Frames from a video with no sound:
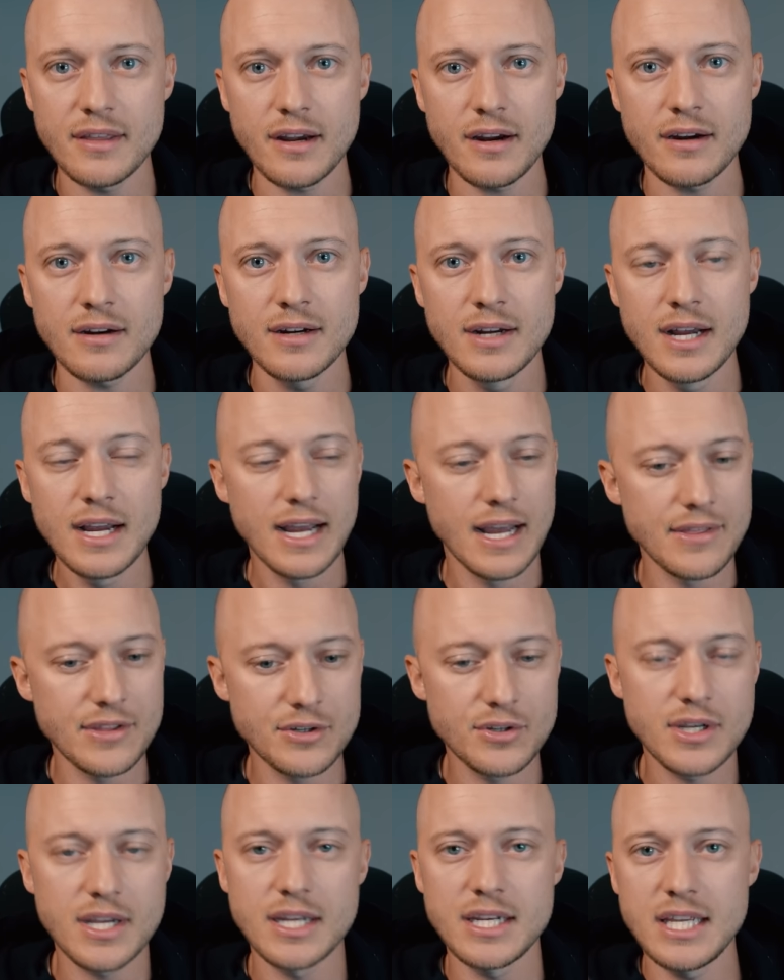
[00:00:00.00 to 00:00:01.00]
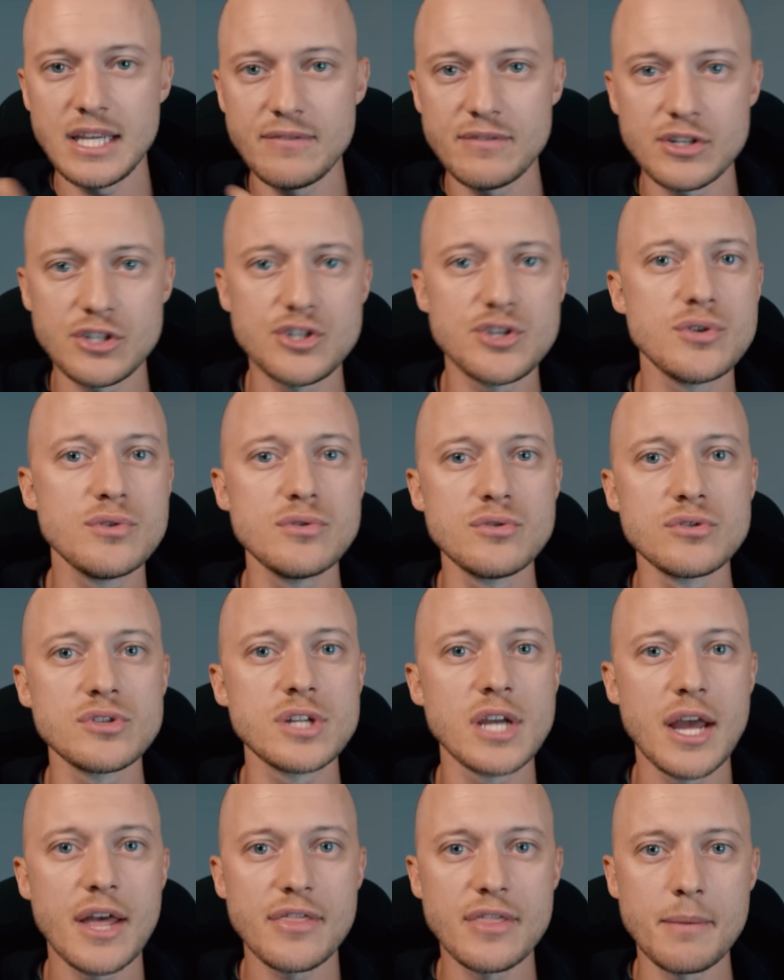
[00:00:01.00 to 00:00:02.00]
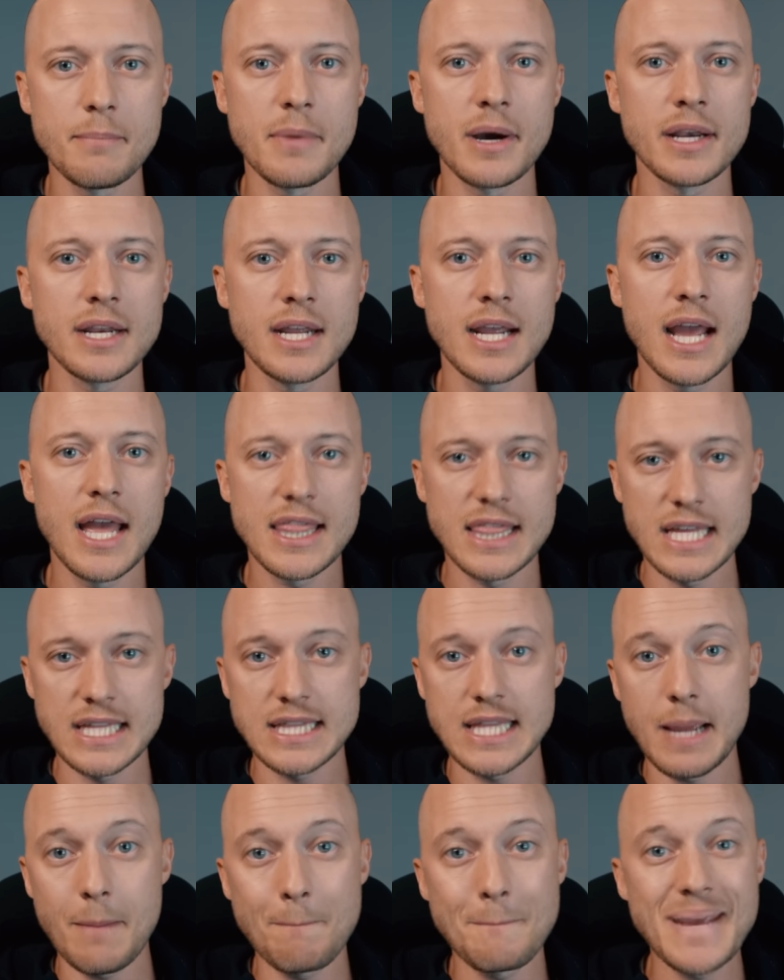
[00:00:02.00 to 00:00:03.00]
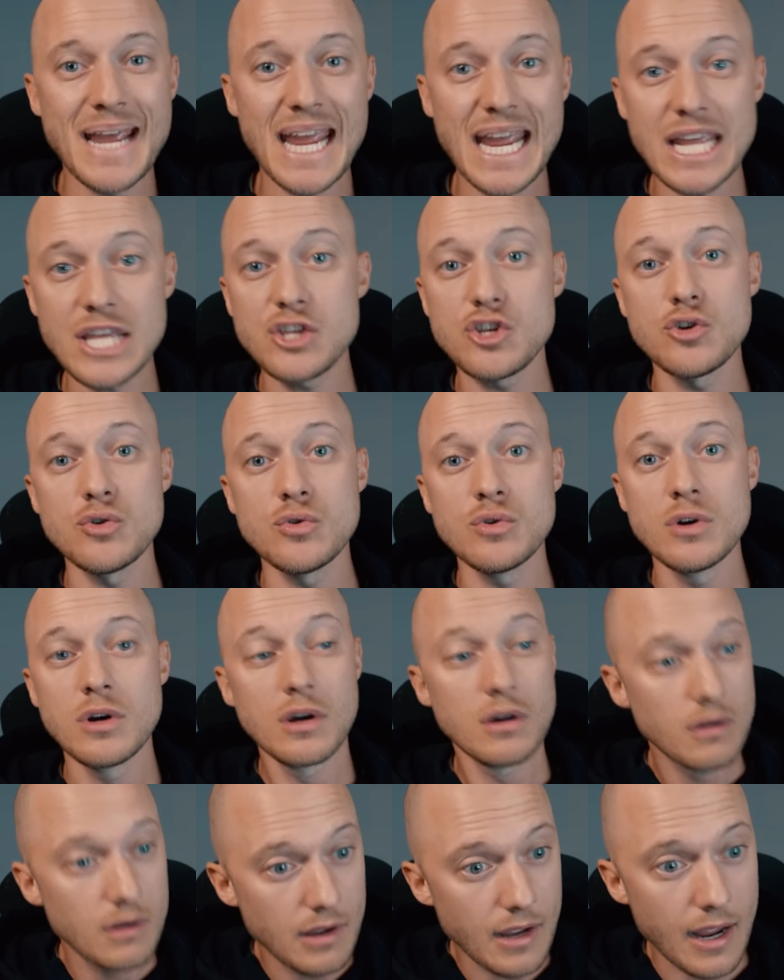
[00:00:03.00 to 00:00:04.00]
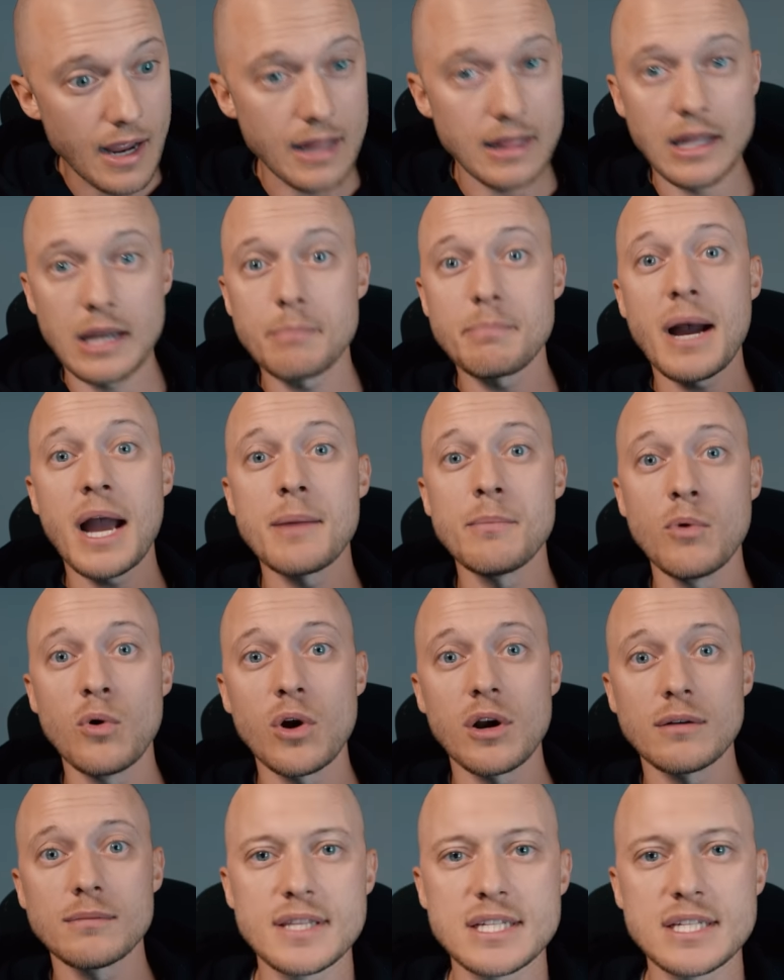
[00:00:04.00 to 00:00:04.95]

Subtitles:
there, and then you can even use the money that they pay you and like buy more.